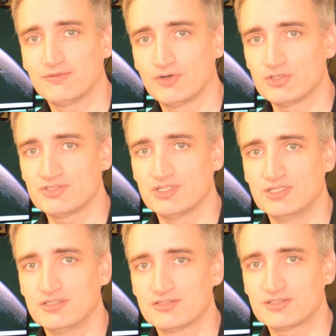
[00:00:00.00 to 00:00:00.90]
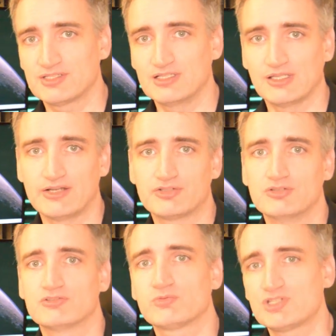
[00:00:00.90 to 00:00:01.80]
versus the Layer
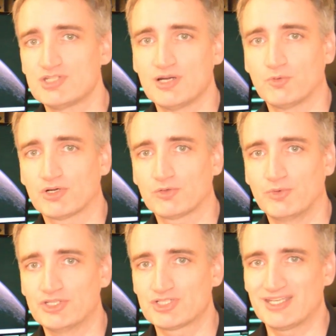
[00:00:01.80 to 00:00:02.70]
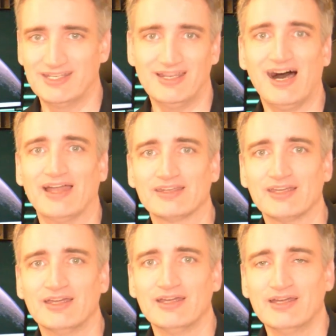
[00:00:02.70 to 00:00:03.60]
2 switch network, which cannot?
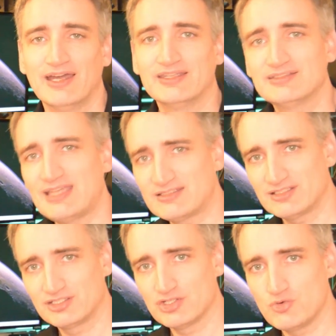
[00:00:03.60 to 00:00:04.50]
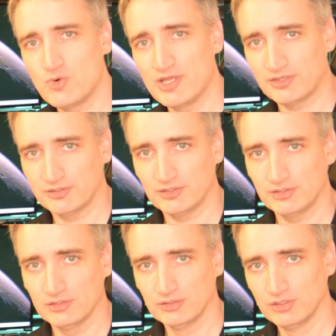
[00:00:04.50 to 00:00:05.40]
And this has to do with
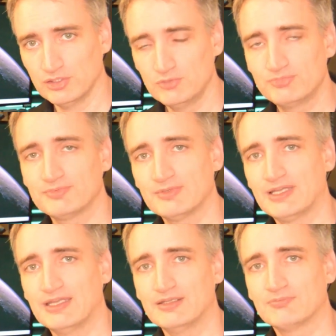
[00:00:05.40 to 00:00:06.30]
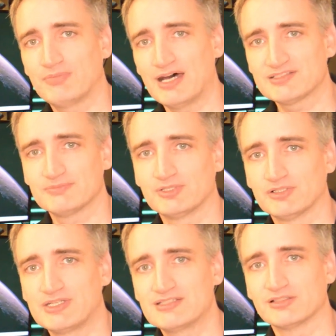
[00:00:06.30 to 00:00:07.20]
loop
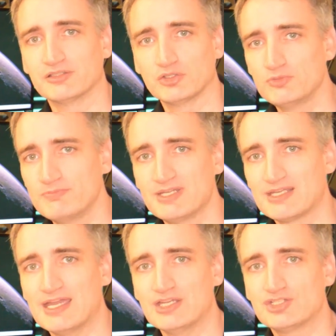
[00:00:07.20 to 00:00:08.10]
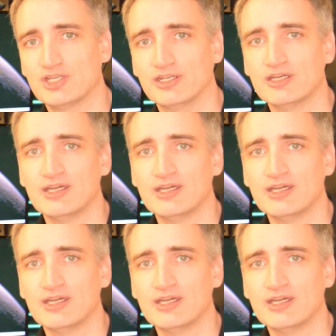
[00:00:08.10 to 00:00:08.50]
possibilities and loop mitigation.